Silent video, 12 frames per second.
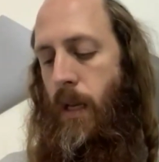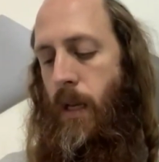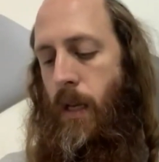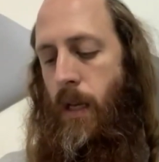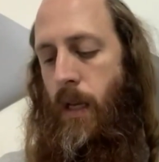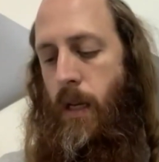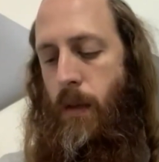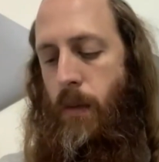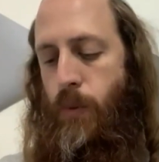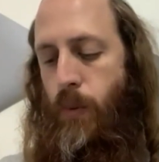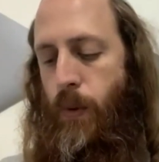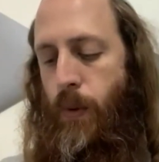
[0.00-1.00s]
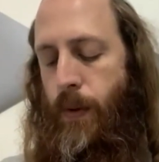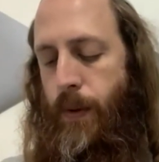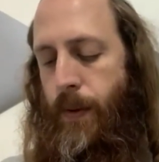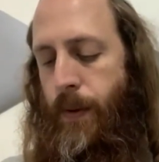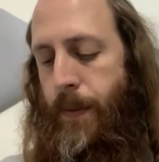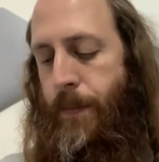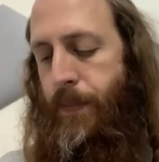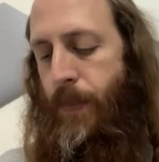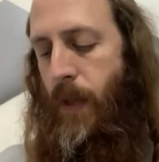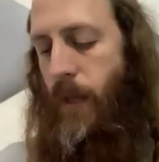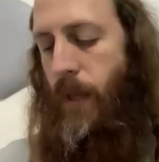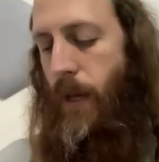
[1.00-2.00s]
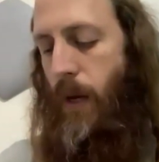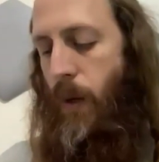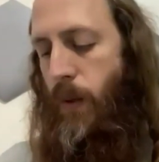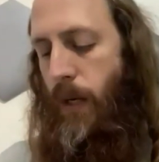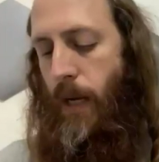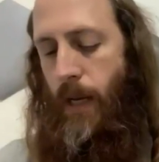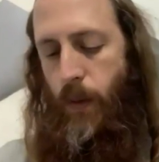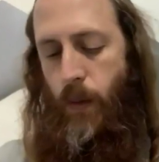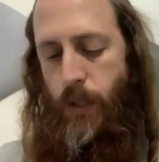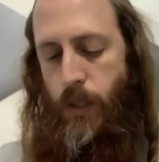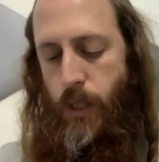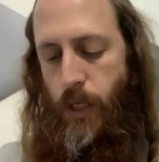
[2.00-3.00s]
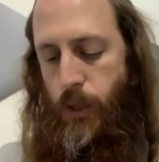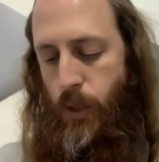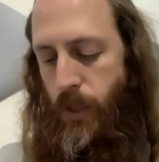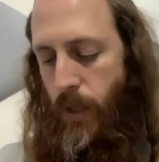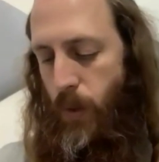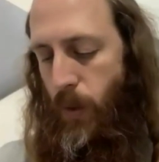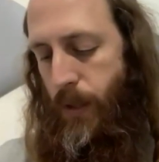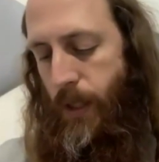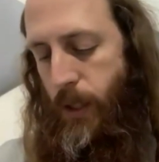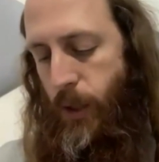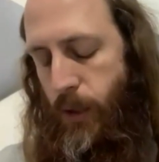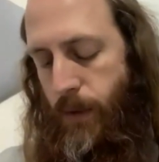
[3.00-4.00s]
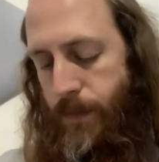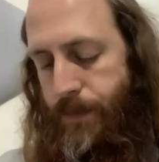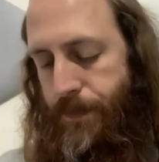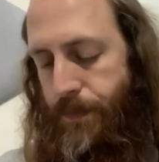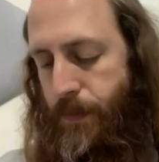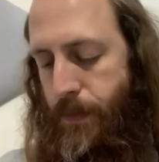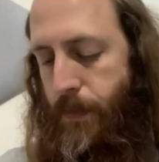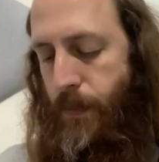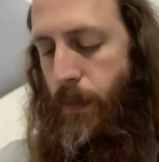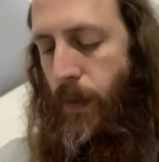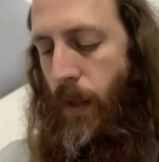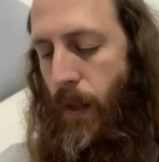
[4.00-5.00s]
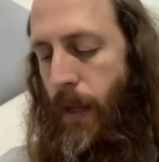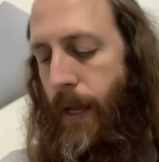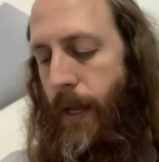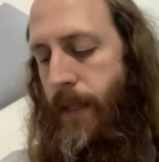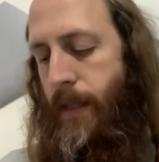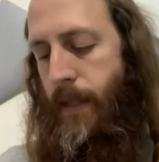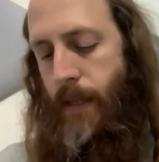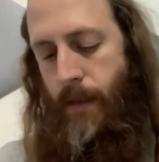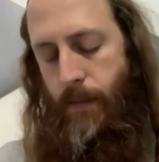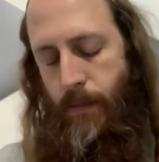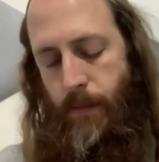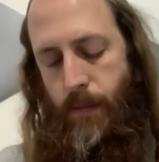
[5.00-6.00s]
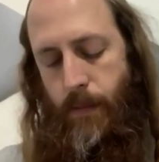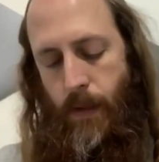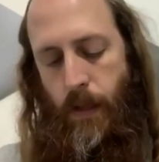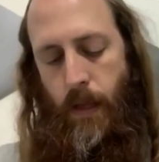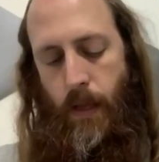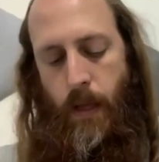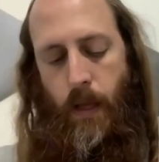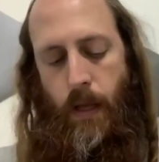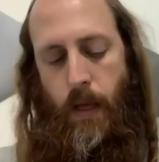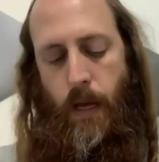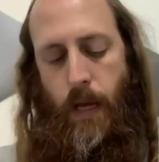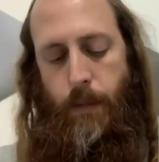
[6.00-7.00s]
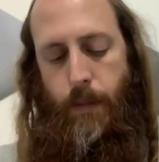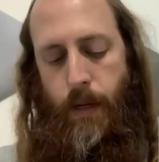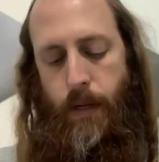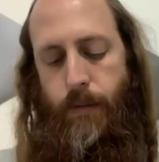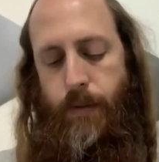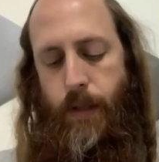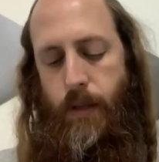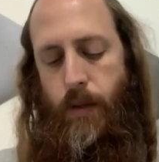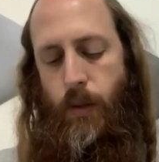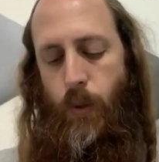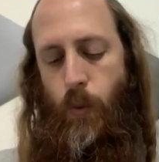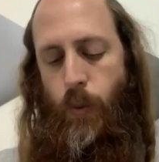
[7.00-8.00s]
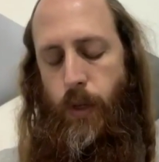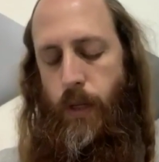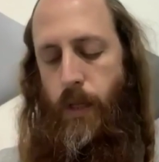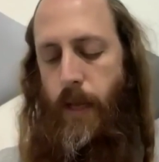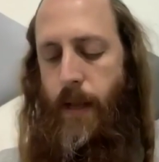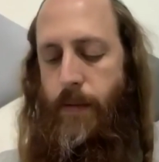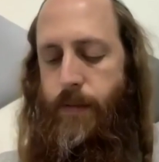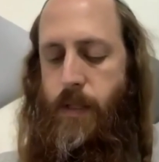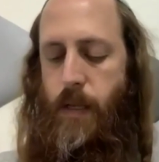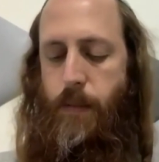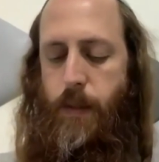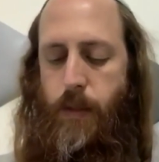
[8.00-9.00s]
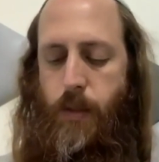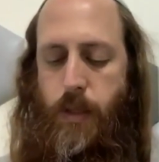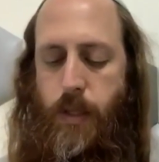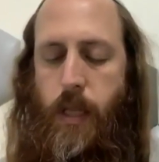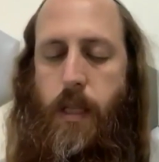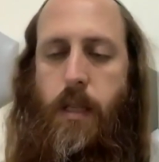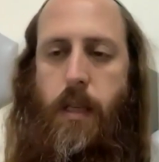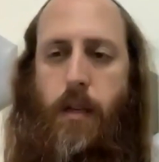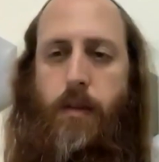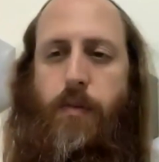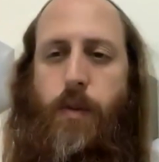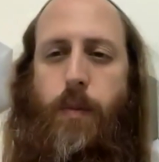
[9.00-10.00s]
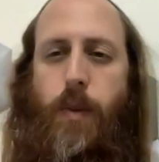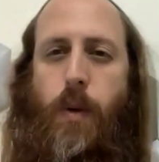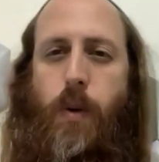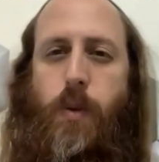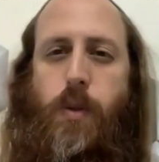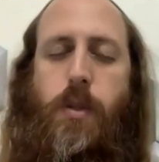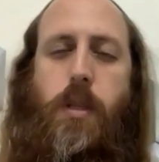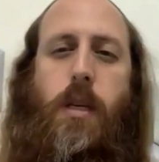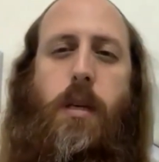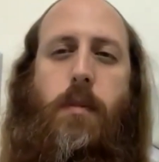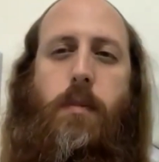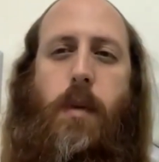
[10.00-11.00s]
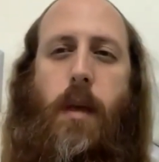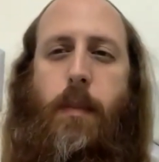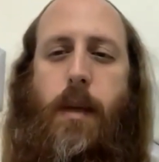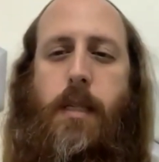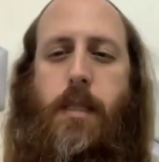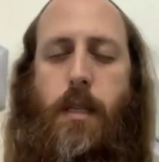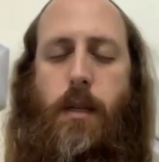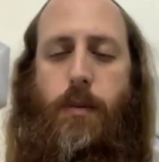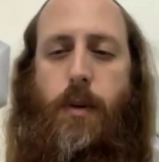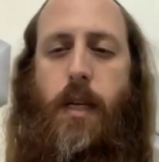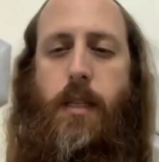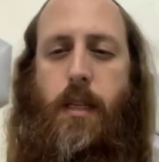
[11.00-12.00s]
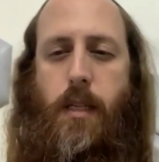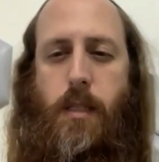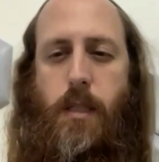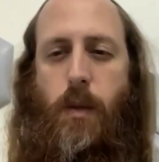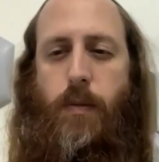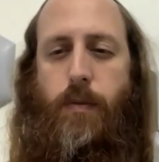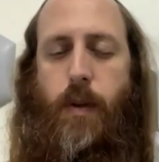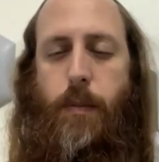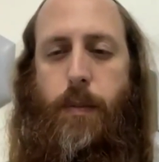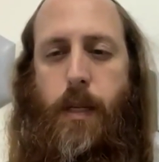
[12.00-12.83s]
in Hebrew, in the holy language, Lashon Kodesh. And um, I believe that you will have some understanding from those uh, amazing writings of Rabbi